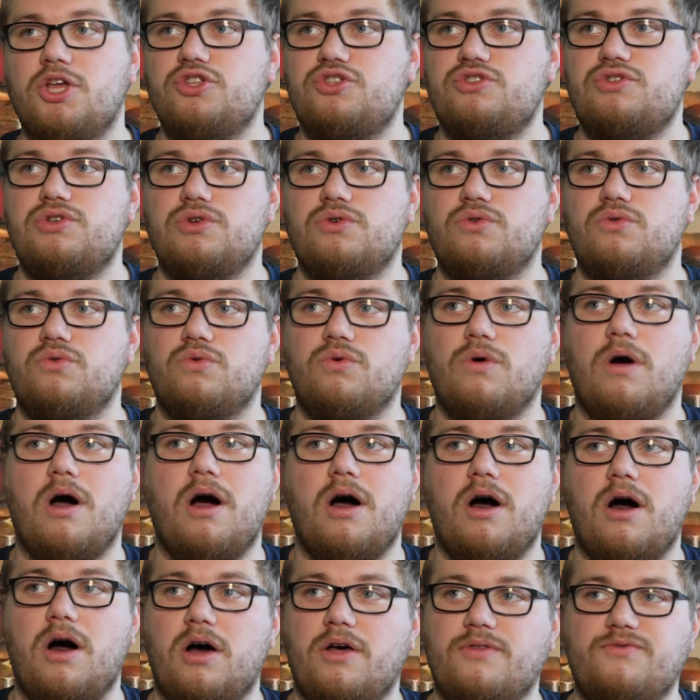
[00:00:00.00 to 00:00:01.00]
to
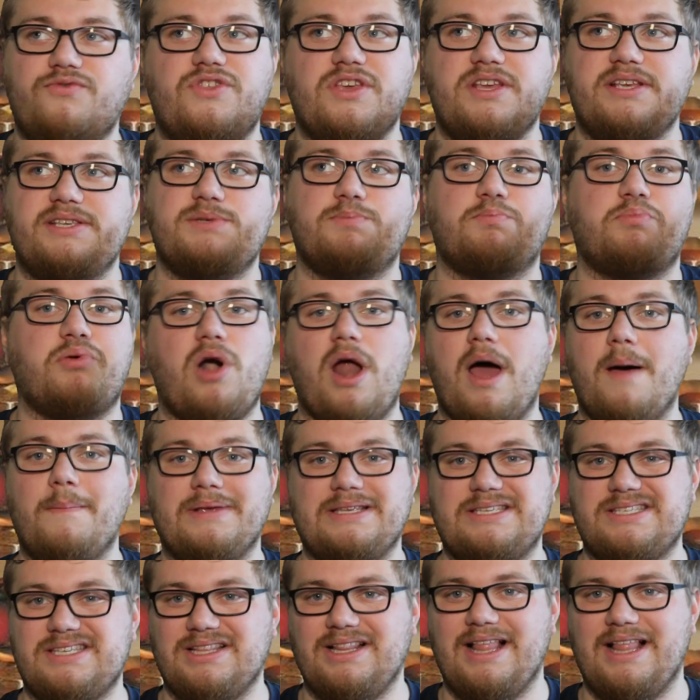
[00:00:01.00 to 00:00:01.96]
this promised